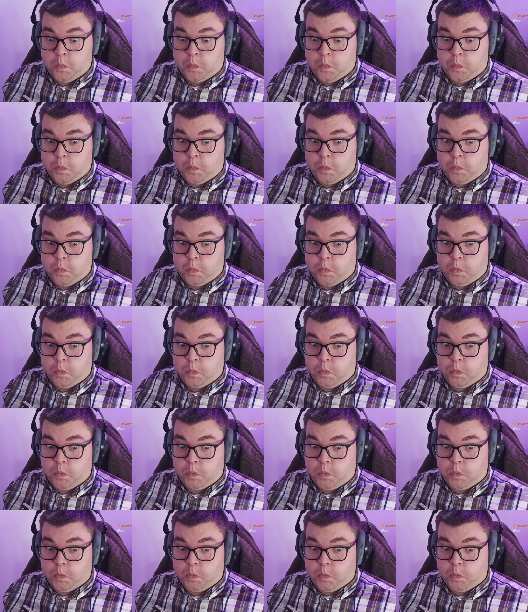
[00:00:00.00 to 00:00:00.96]

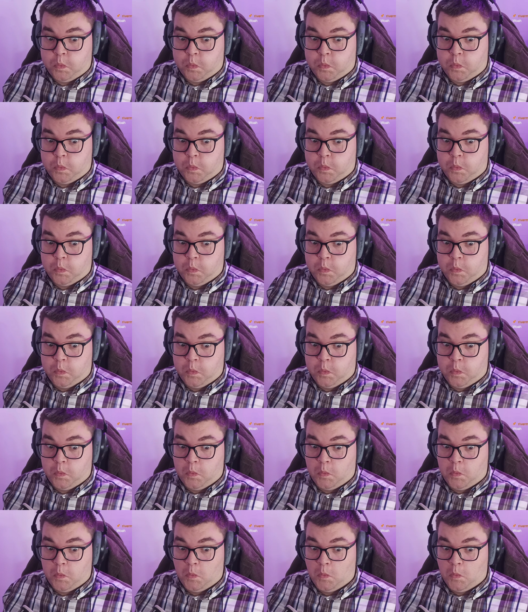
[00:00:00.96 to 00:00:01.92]

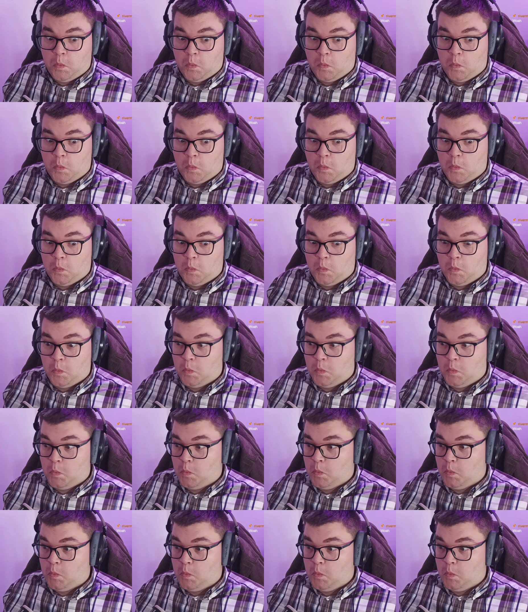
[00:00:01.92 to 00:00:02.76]
(no one is talking)